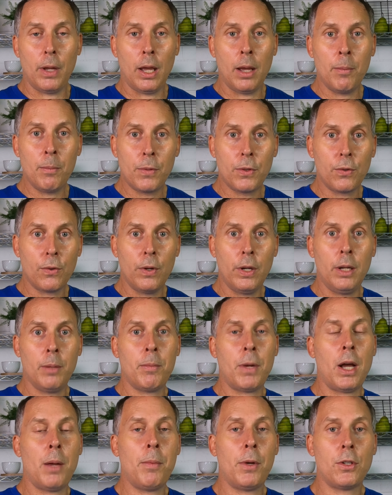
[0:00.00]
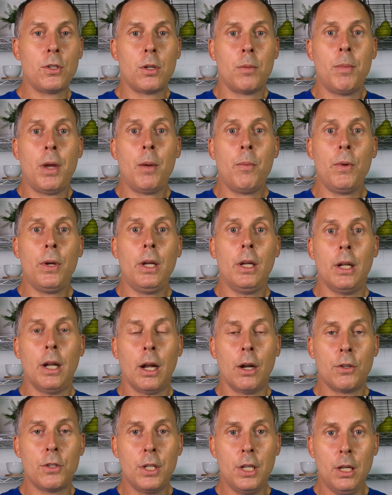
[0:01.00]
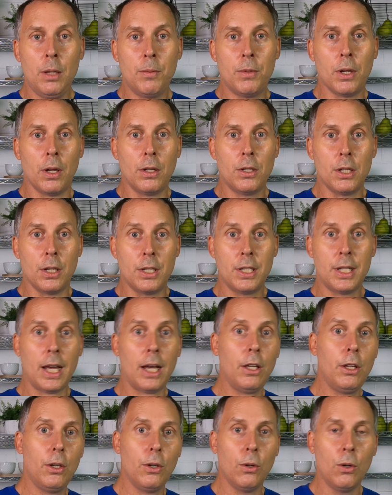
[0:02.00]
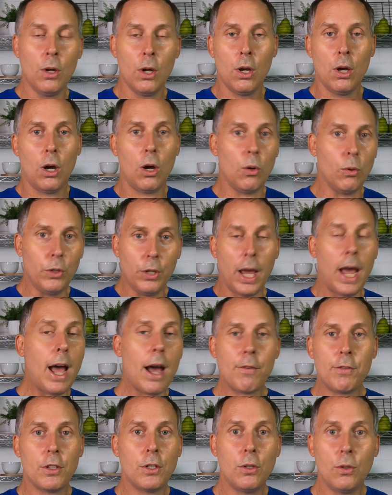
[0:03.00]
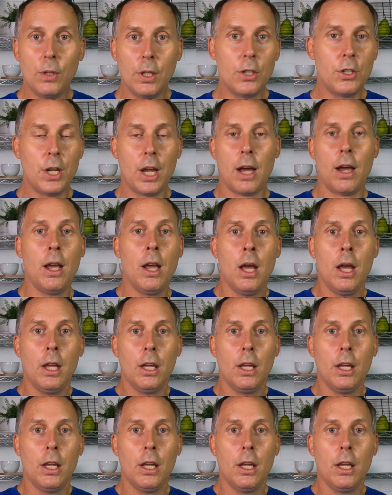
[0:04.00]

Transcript: M3 and Mind Muscle Memory and our team to, to tell you, oh, you have to do this. Yeah,